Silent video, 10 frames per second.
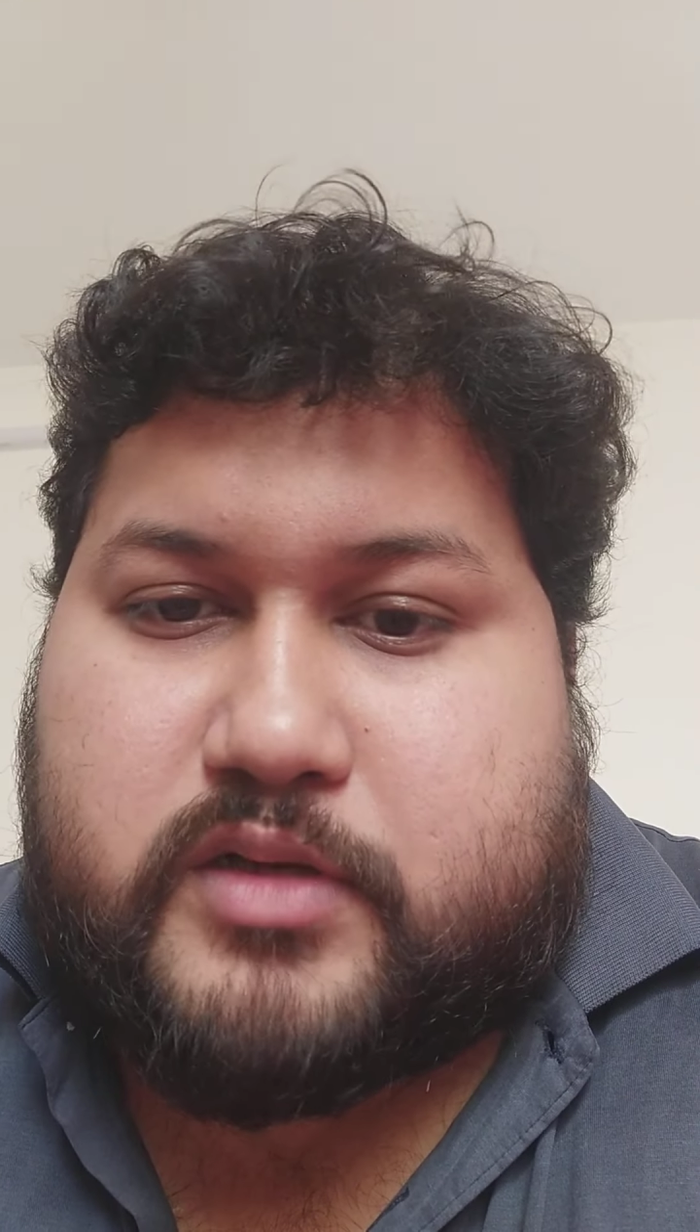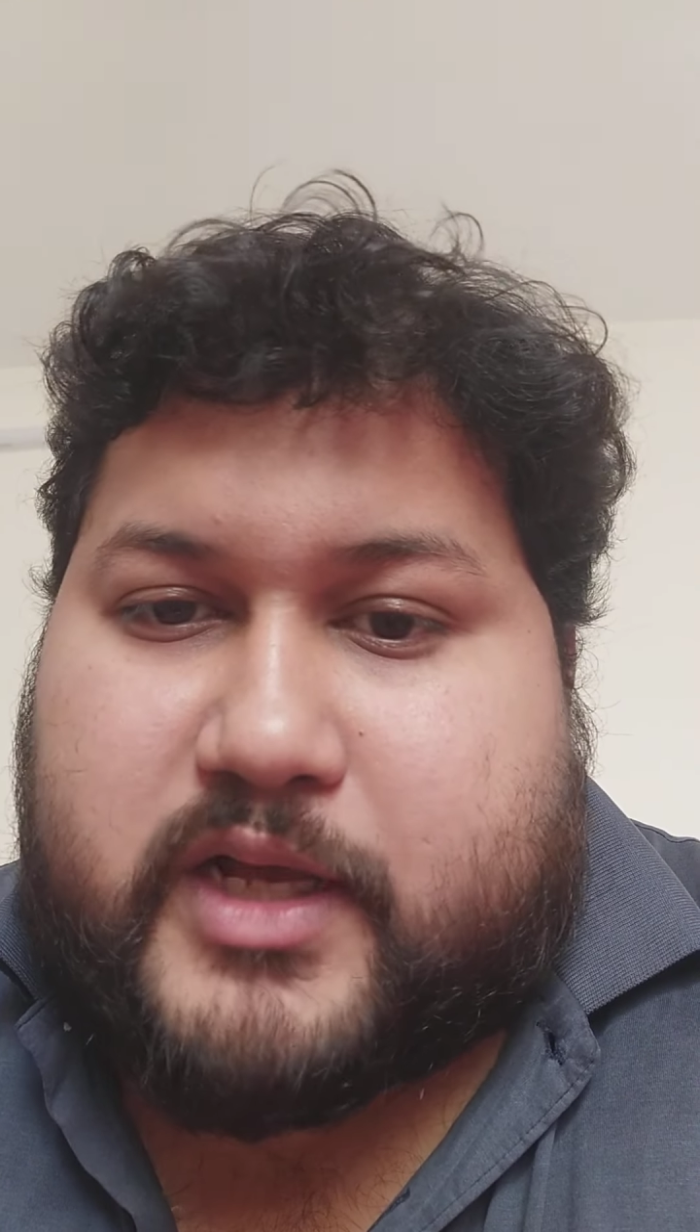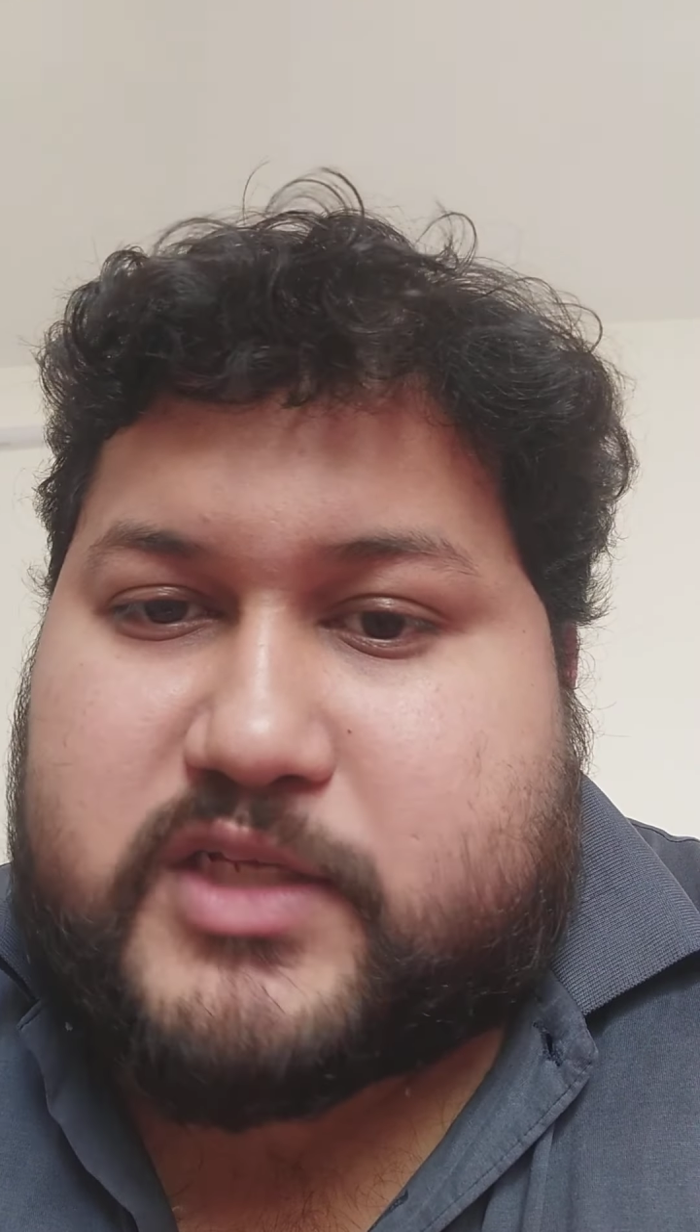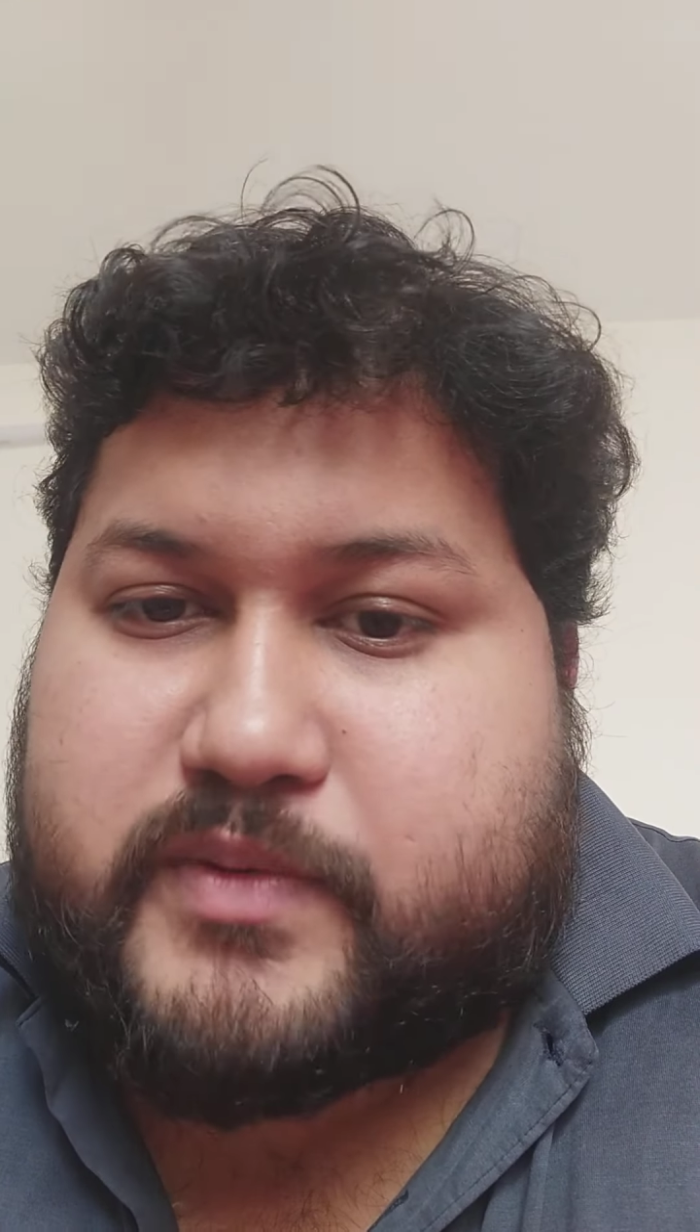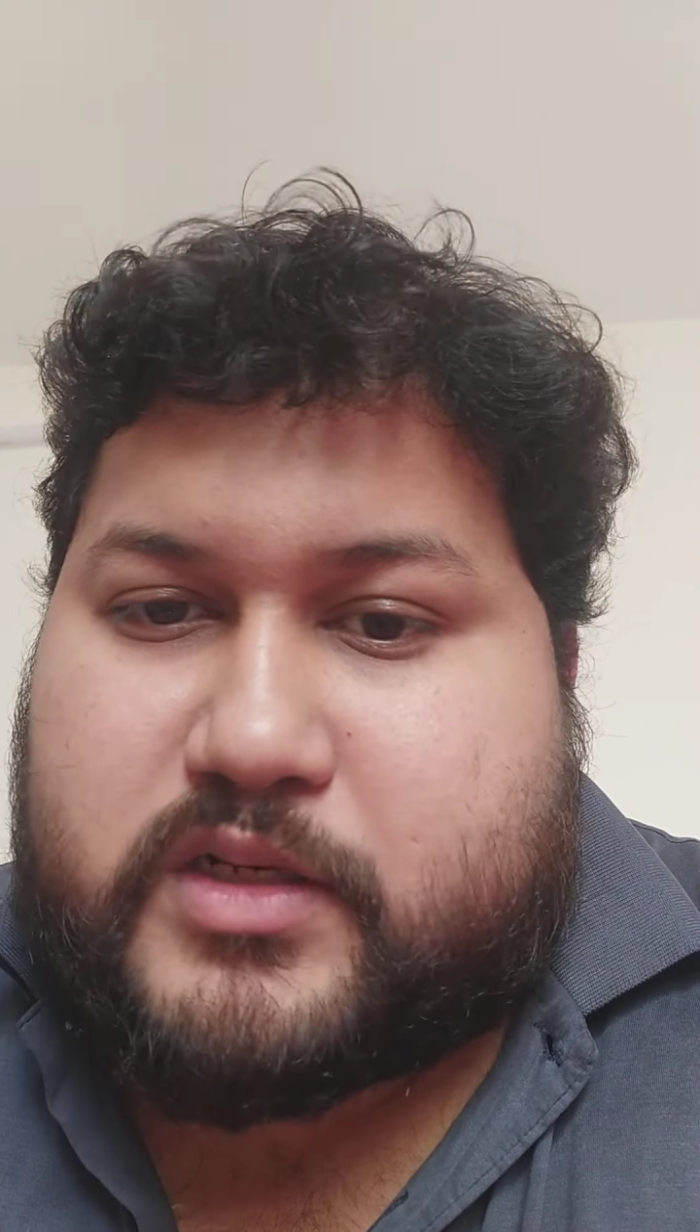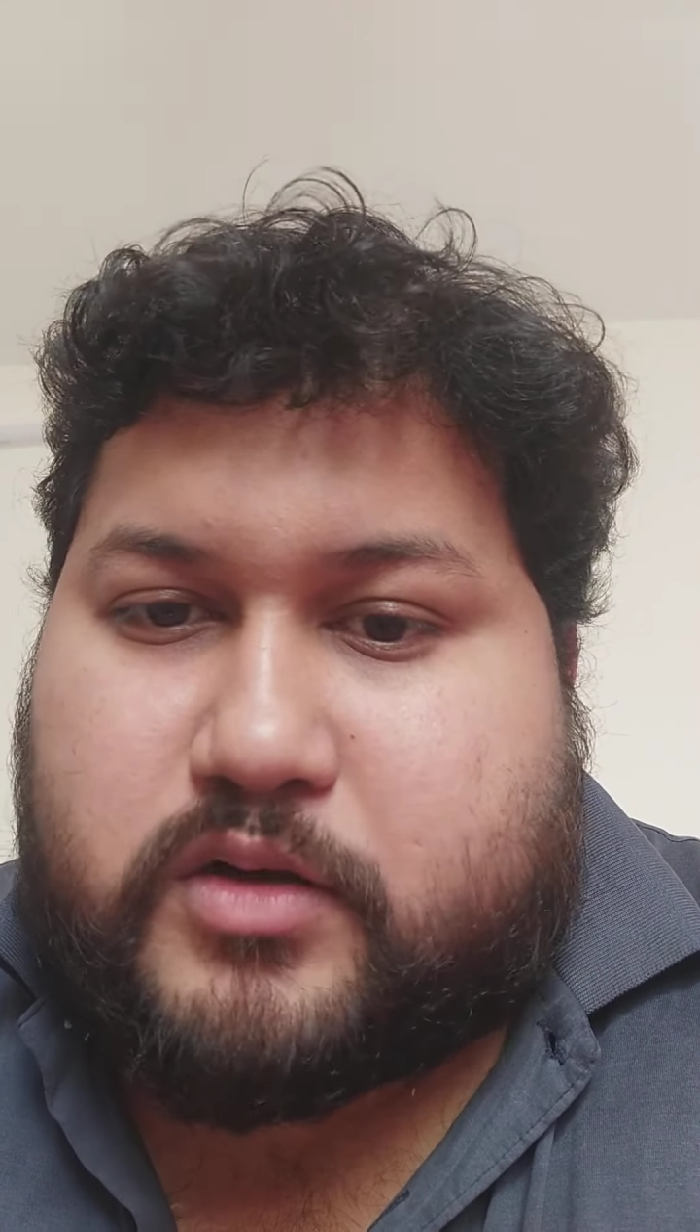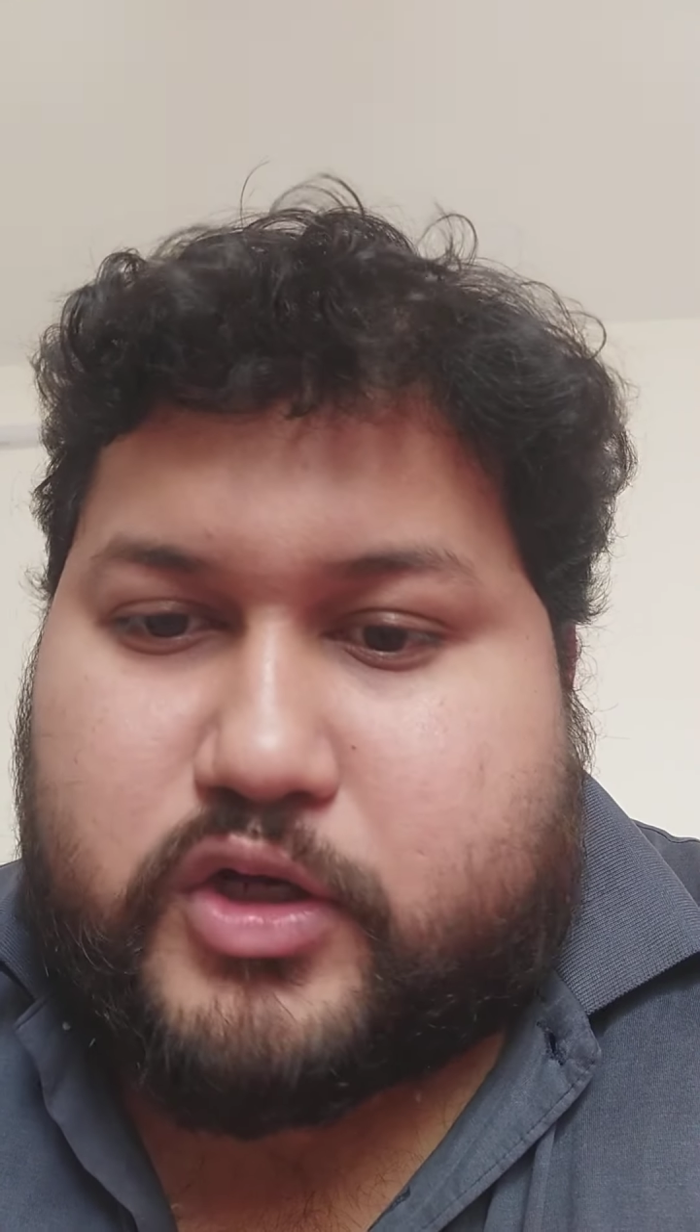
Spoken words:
has been